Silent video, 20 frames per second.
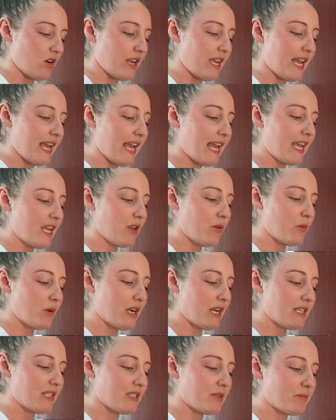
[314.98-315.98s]
Oh, I hate
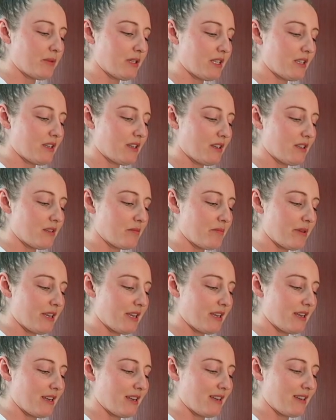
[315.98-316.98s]
when I spill it on the
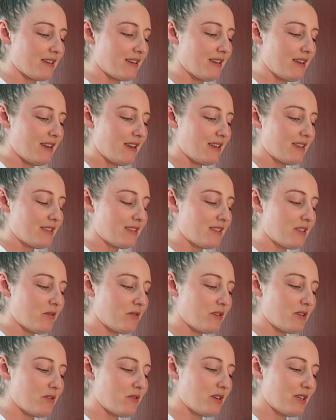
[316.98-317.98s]
pan.
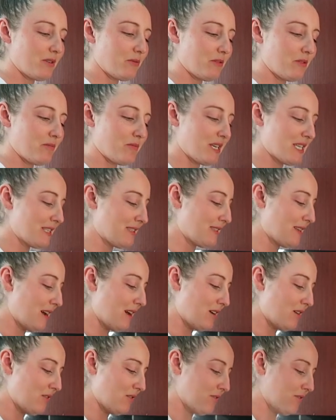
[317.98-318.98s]
So annoyed with
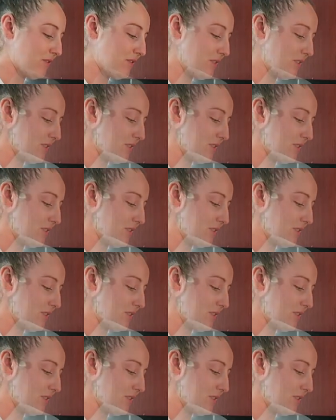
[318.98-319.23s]
myself.